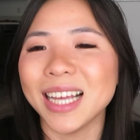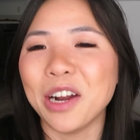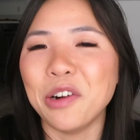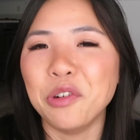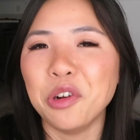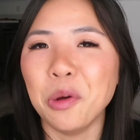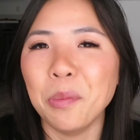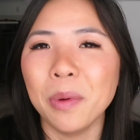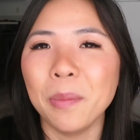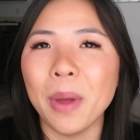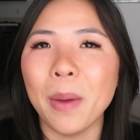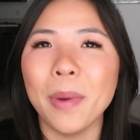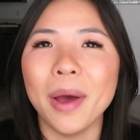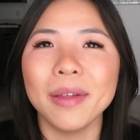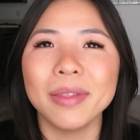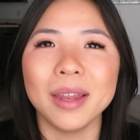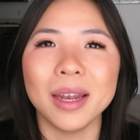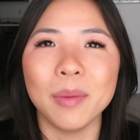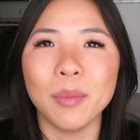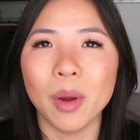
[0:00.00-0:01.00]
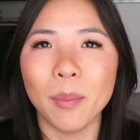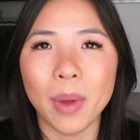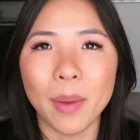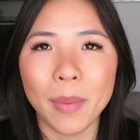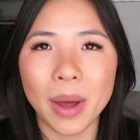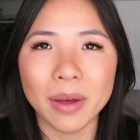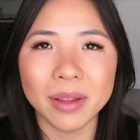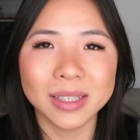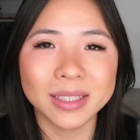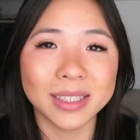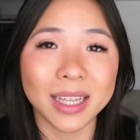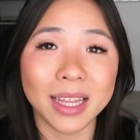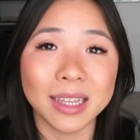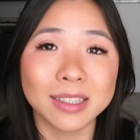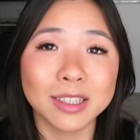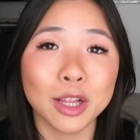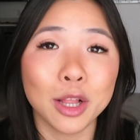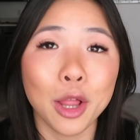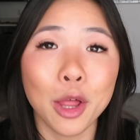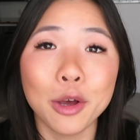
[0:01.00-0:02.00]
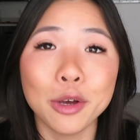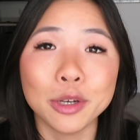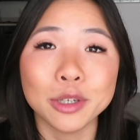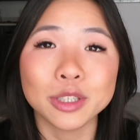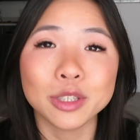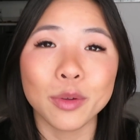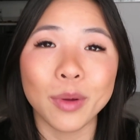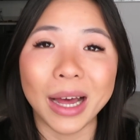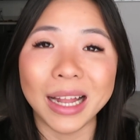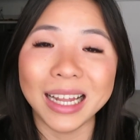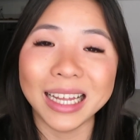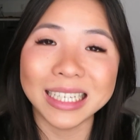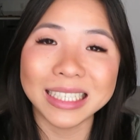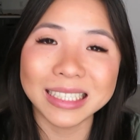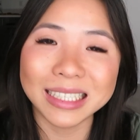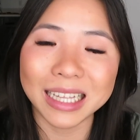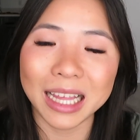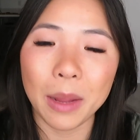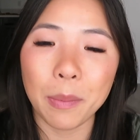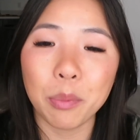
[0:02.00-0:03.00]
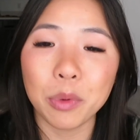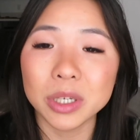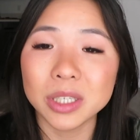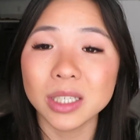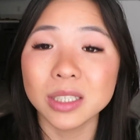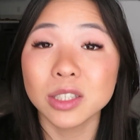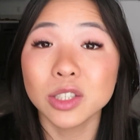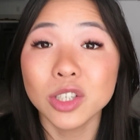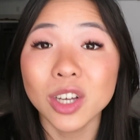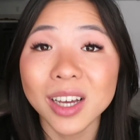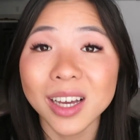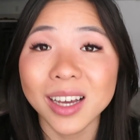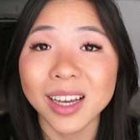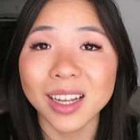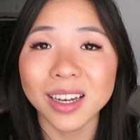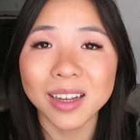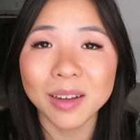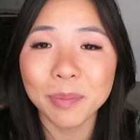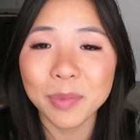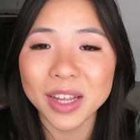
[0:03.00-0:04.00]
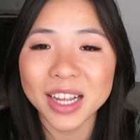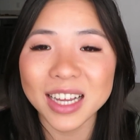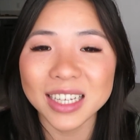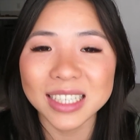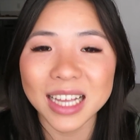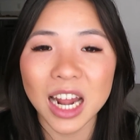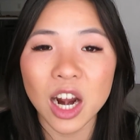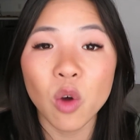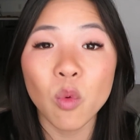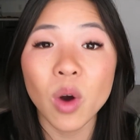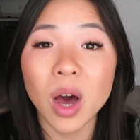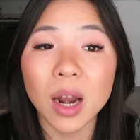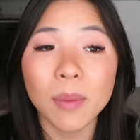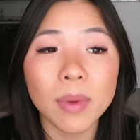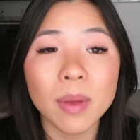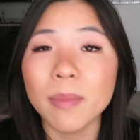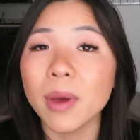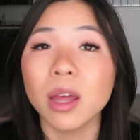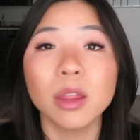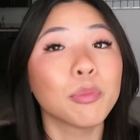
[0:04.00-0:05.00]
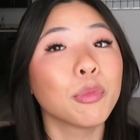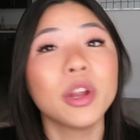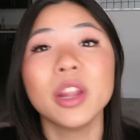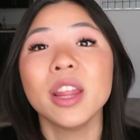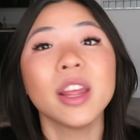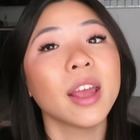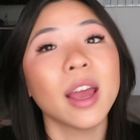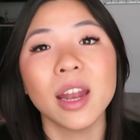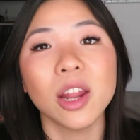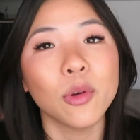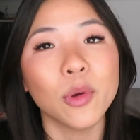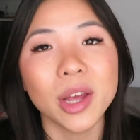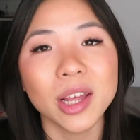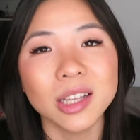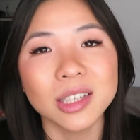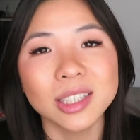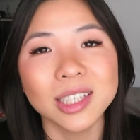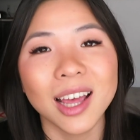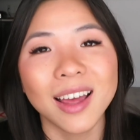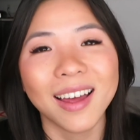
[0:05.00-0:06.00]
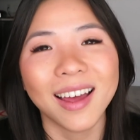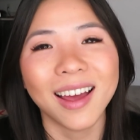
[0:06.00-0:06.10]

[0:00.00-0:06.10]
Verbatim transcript: I don't open my mouth anymore my mouth stays closed while I sleep which is good because I don't want to be mouth breathing anyways